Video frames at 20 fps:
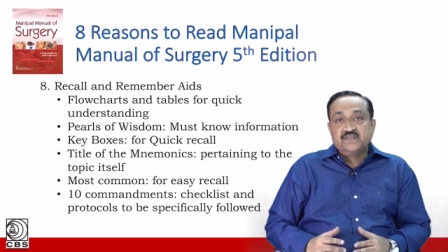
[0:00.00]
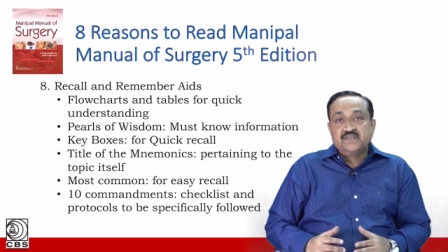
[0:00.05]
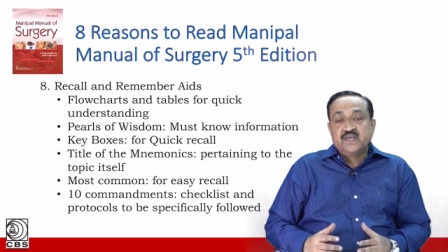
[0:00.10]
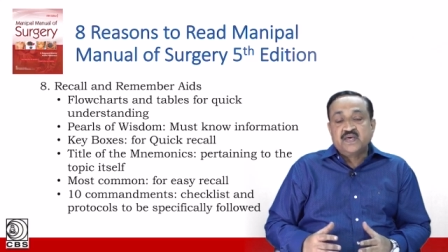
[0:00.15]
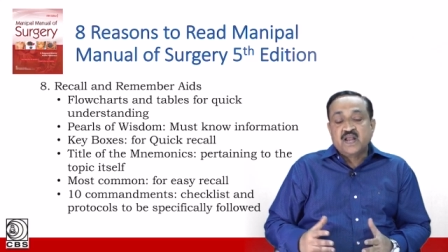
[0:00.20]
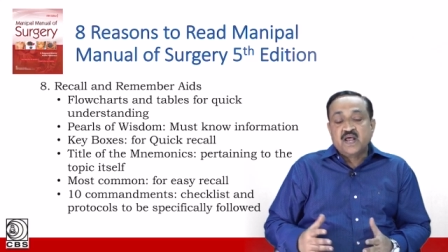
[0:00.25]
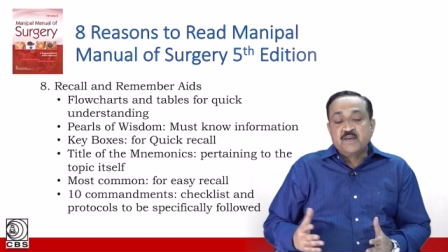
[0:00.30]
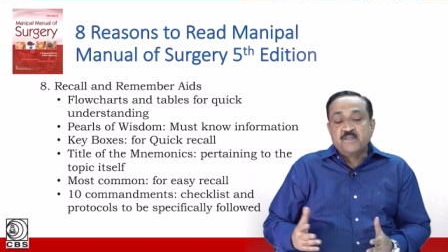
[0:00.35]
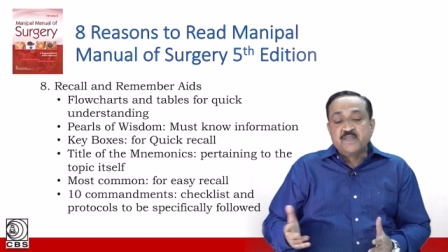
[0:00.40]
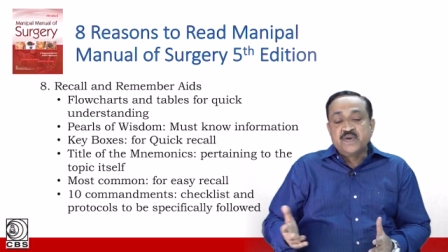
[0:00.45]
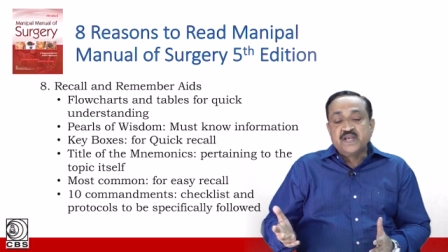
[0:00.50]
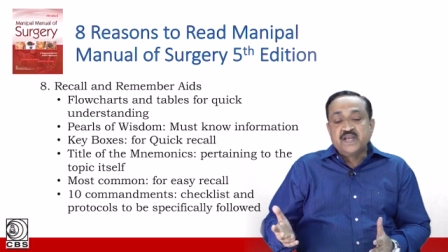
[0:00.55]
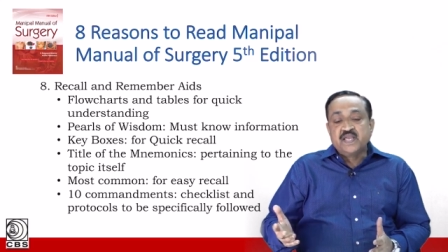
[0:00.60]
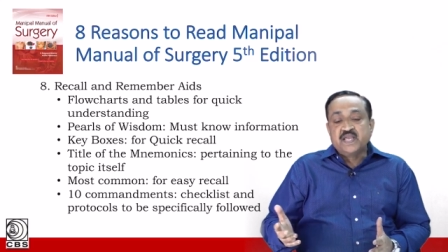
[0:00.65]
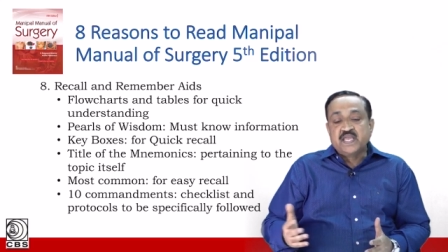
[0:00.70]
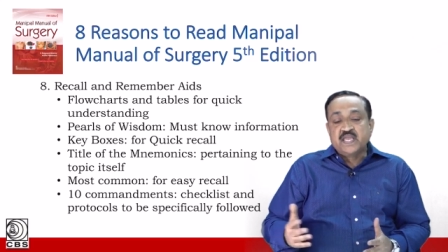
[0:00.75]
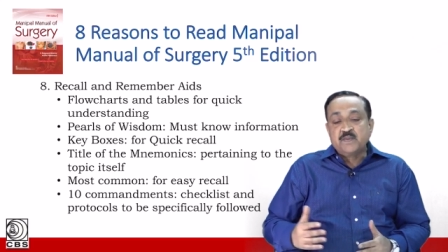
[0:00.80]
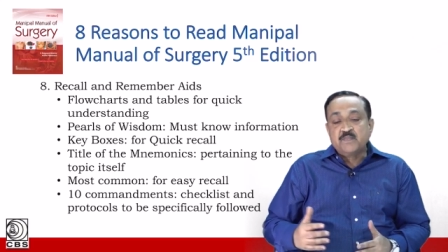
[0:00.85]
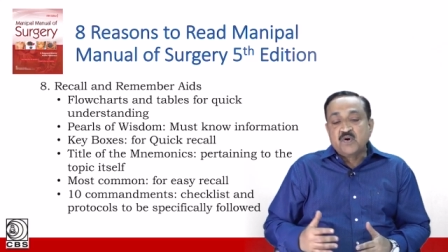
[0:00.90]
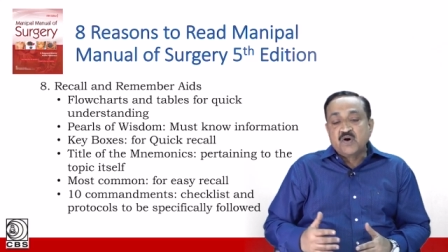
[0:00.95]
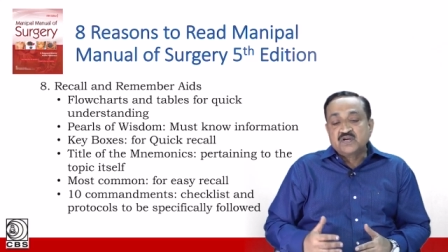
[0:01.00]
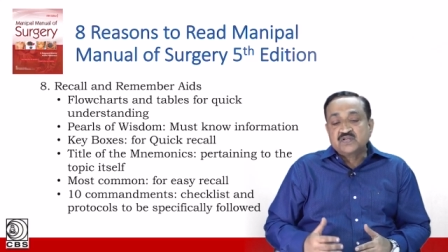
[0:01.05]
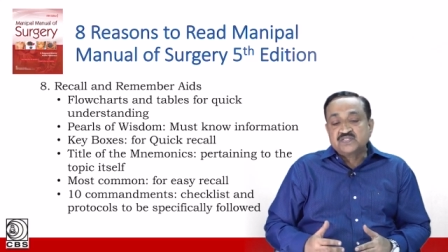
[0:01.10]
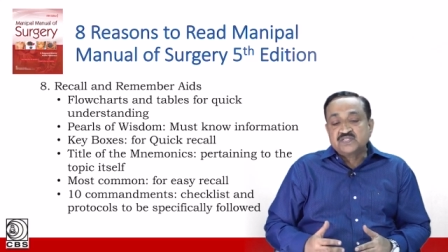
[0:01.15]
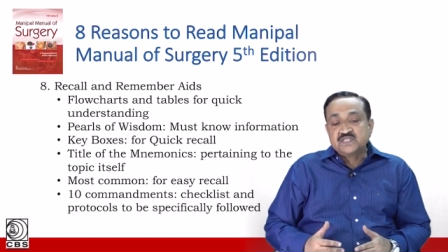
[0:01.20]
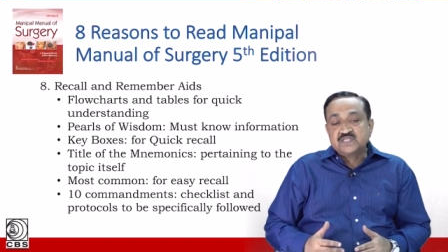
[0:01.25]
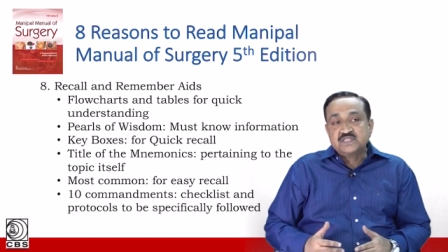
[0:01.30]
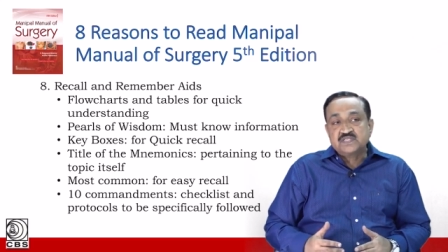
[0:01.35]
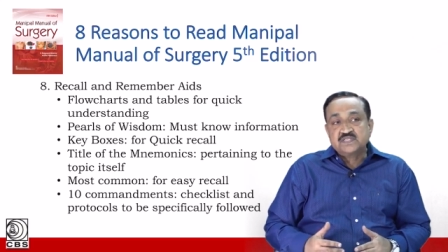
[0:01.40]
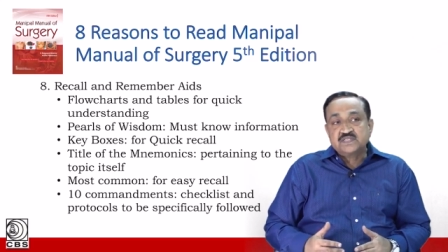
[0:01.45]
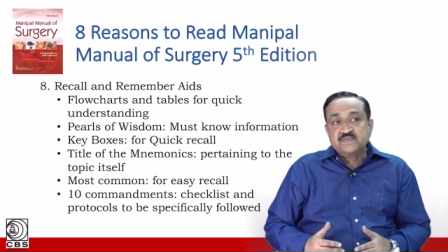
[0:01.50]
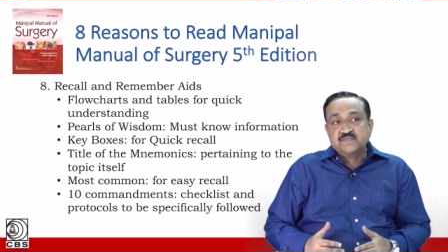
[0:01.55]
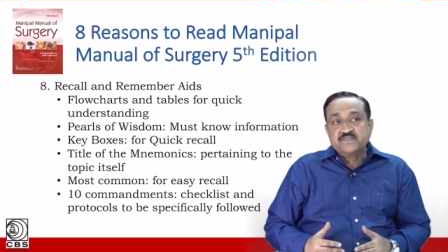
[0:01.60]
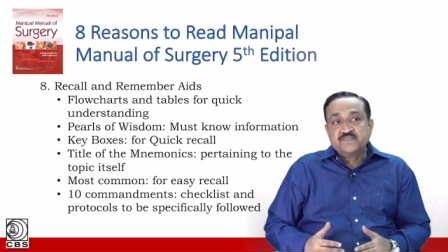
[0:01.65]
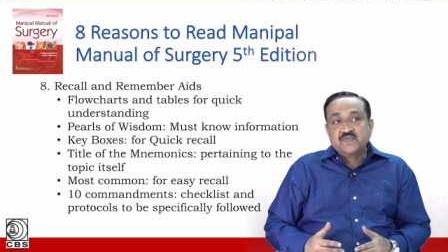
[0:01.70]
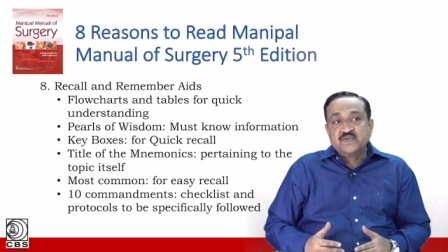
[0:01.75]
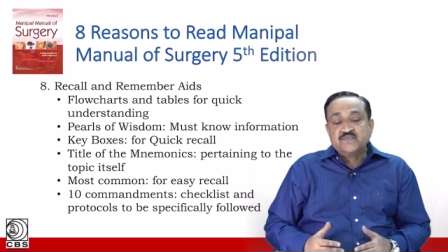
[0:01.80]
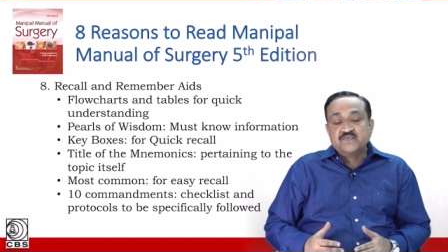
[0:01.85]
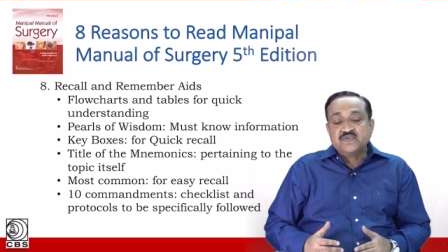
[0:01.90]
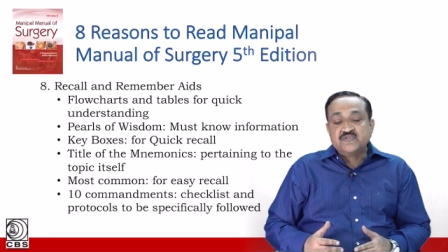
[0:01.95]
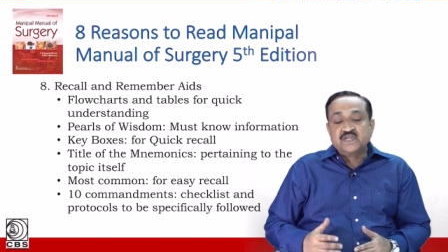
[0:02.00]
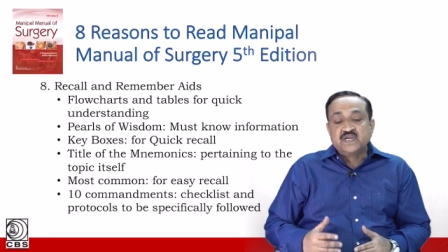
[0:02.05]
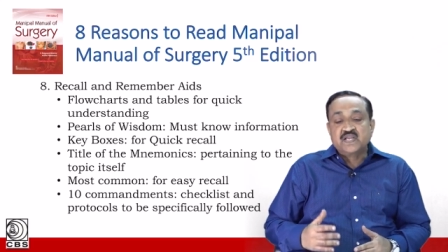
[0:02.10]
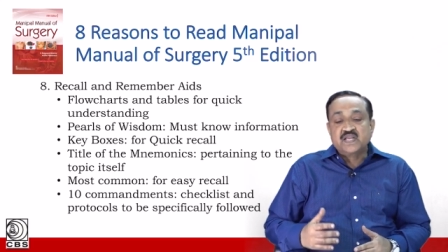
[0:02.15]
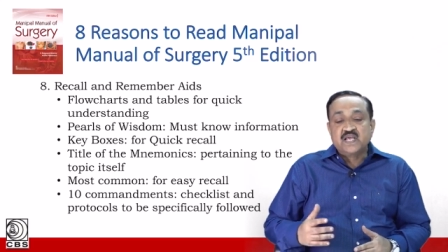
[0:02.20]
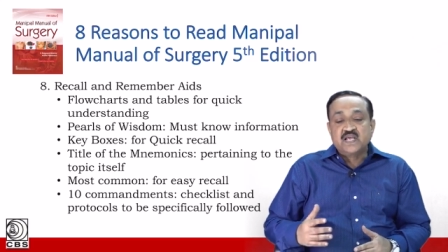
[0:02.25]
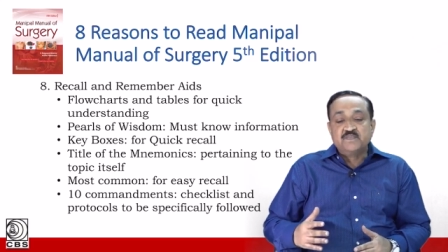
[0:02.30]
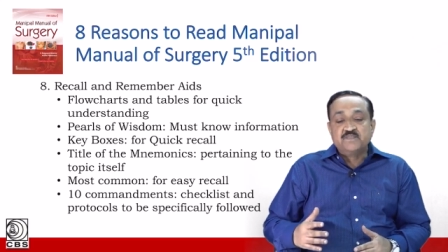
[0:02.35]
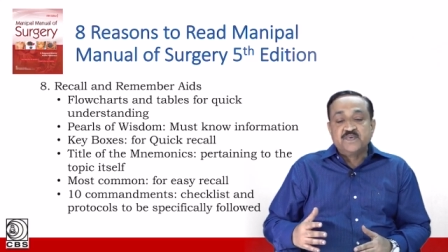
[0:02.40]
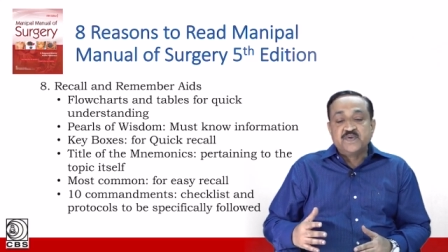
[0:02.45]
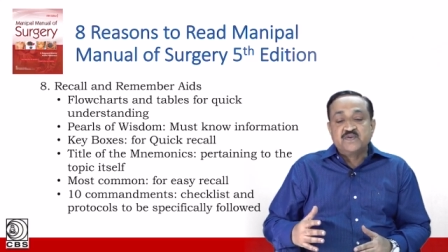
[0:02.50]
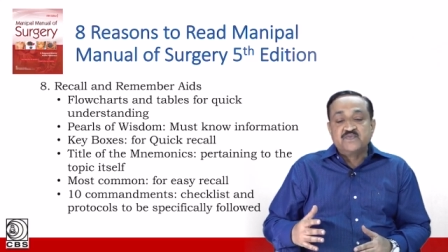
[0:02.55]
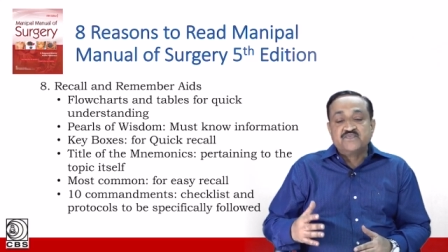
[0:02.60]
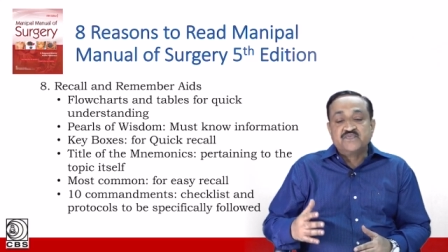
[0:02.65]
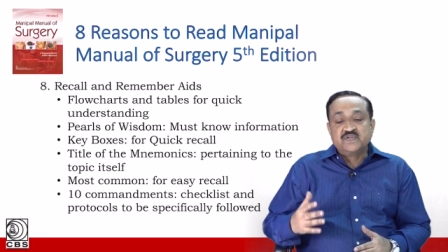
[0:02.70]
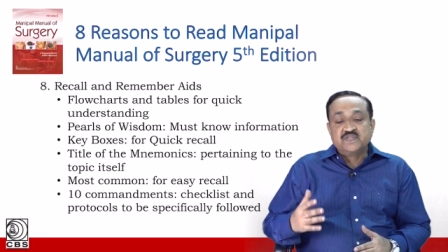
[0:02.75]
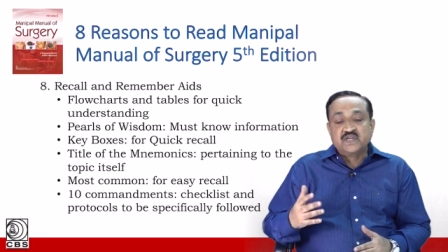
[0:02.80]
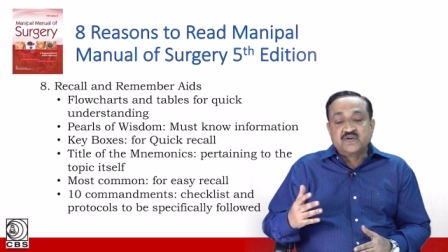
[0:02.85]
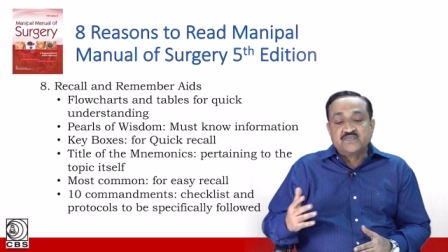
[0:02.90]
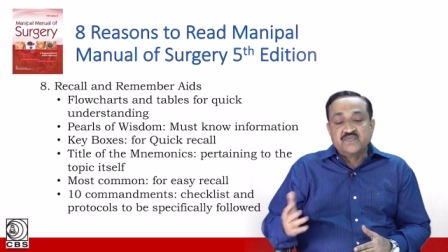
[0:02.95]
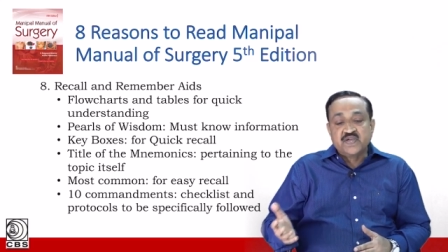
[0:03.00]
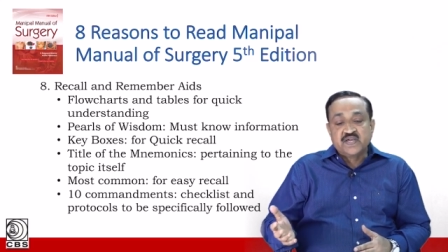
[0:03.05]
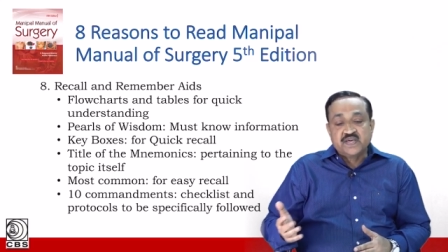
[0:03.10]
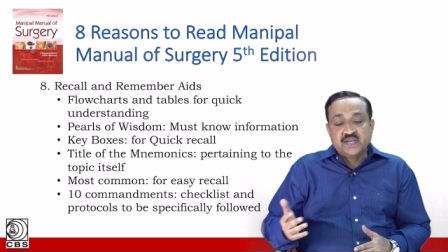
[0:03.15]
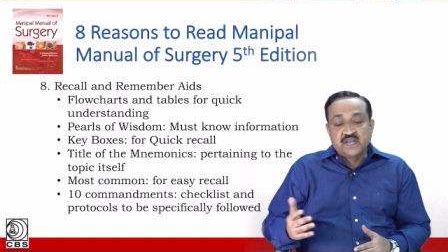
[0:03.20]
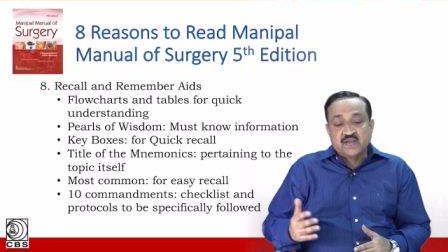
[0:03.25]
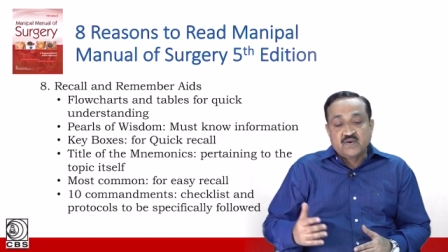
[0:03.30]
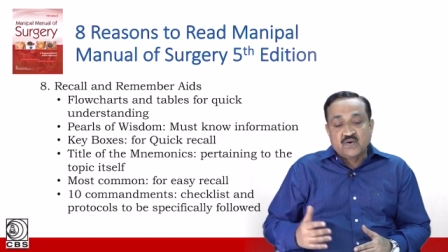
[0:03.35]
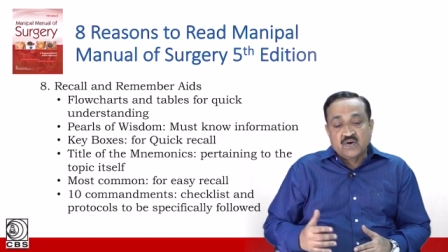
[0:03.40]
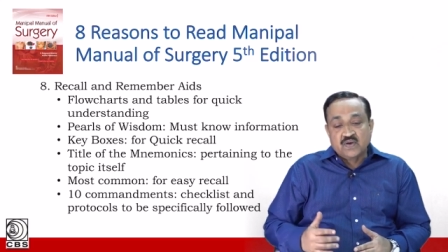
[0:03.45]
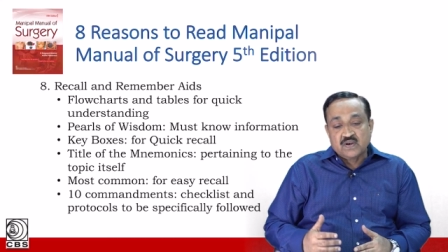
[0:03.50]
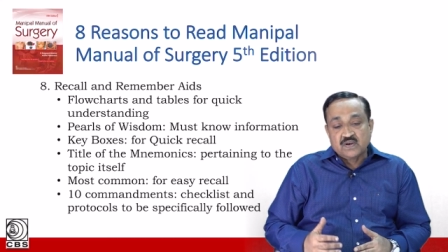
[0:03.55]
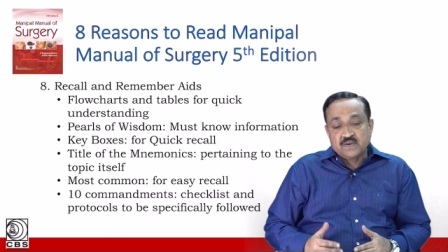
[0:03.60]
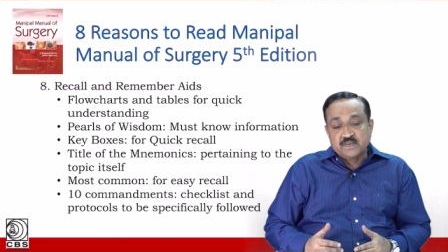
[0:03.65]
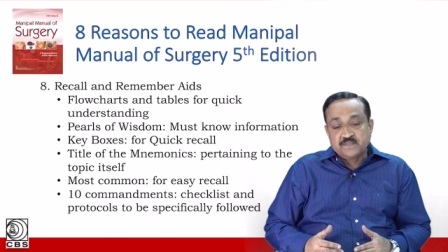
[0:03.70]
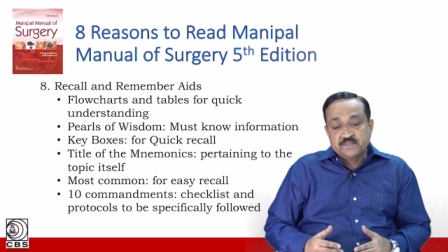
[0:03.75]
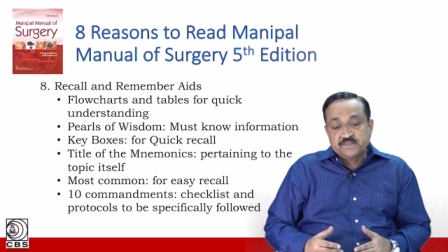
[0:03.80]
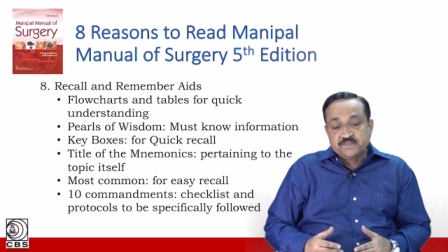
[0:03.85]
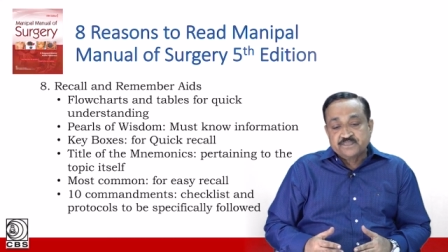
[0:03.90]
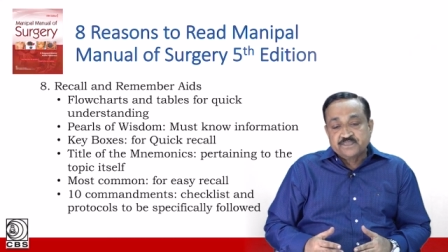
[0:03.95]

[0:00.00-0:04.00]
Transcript: There are many key boxes which are helping for the quick recall.